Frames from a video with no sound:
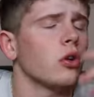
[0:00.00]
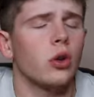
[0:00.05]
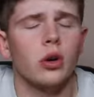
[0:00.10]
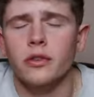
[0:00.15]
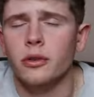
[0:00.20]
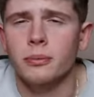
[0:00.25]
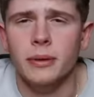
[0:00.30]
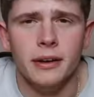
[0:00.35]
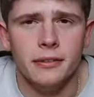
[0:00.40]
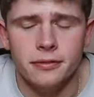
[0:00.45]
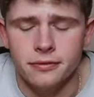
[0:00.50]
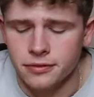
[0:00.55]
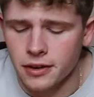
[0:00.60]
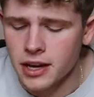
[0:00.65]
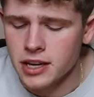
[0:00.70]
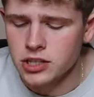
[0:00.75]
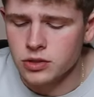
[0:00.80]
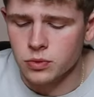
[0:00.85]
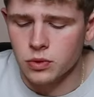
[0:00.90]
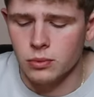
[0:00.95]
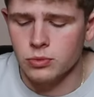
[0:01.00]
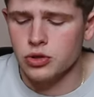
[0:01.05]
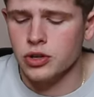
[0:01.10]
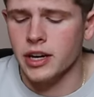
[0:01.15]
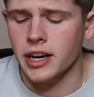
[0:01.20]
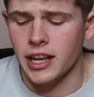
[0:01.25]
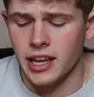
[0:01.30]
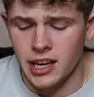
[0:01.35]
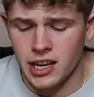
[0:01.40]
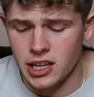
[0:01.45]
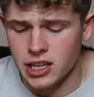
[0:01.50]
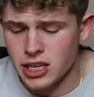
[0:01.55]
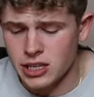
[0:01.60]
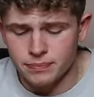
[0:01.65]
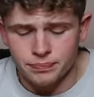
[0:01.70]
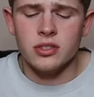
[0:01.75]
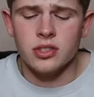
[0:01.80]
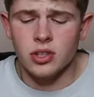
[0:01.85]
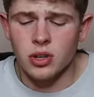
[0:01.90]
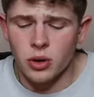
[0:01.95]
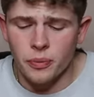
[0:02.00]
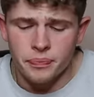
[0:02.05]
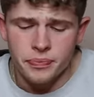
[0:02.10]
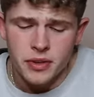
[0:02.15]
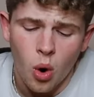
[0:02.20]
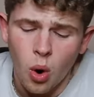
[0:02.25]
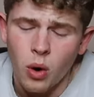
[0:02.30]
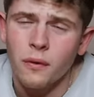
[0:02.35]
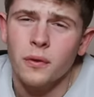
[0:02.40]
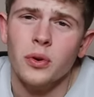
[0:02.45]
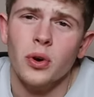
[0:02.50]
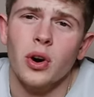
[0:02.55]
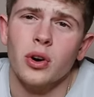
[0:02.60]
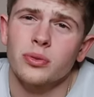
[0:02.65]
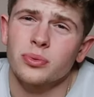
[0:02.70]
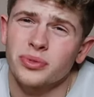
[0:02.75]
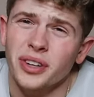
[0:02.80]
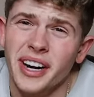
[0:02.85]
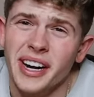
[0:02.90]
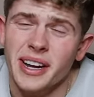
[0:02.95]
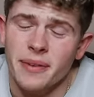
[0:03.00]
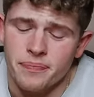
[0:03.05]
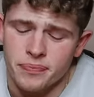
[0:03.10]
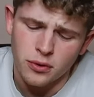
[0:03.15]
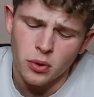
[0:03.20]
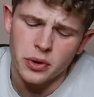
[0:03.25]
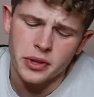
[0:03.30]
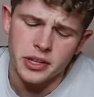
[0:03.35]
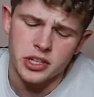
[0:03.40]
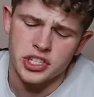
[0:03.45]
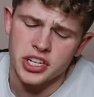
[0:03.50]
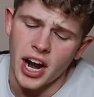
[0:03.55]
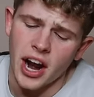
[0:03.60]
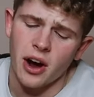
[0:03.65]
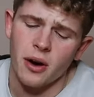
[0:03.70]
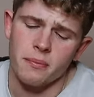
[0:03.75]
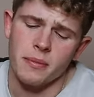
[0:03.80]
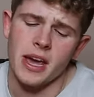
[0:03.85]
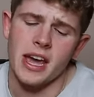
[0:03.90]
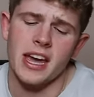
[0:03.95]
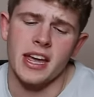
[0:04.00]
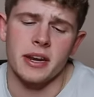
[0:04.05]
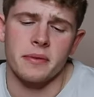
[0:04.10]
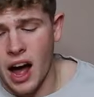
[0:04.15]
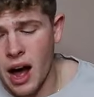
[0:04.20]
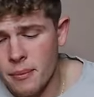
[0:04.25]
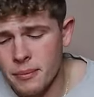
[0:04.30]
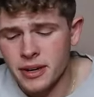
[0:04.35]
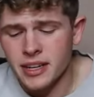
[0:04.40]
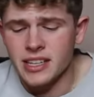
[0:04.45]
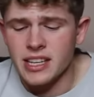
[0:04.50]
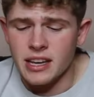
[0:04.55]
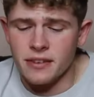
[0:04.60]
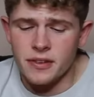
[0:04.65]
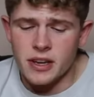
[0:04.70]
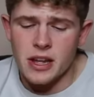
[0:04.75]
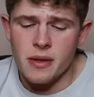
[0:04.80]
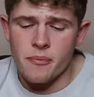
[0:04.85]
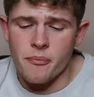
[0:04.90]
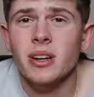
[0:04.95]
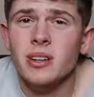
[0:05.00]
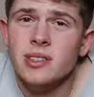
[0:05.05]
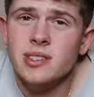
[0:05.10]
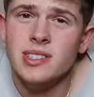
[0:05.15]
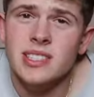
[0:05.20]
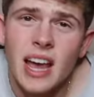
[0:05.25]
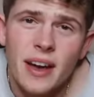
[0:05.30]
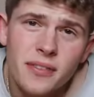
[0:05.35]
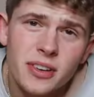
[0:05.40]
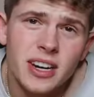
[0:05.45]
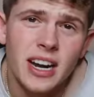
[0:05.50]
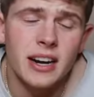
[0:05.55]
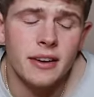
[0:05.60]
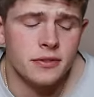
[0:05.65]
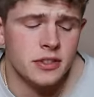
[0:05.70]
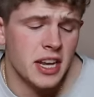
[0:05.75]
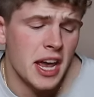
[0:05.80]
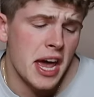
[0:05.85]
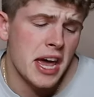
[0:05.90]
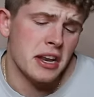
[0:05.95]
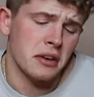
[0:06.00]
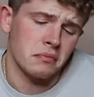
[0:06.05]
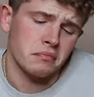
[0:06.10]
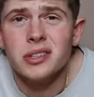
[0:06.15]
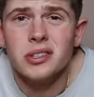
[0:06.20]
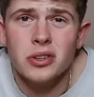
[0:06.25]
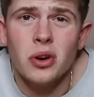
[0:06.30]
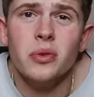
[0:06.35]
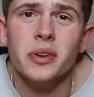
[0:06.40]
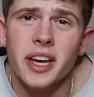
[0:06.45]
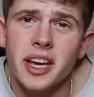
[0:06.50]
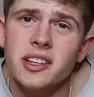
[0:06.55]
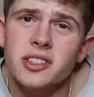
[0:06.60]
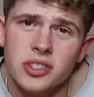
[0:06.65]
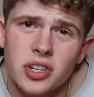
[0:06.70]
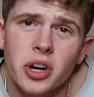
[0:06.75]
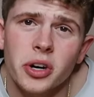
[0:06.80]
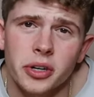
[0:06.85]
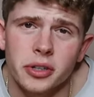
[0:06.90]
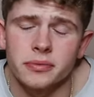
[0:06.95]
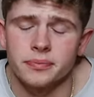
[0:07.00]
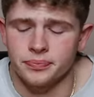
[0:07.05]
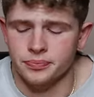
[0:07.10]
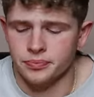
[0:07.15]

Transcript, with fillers: all over my face while I'm trying to eat it. So overall rate for the chow mein, I'm gonna give it a seven out of 10. That's an okay start.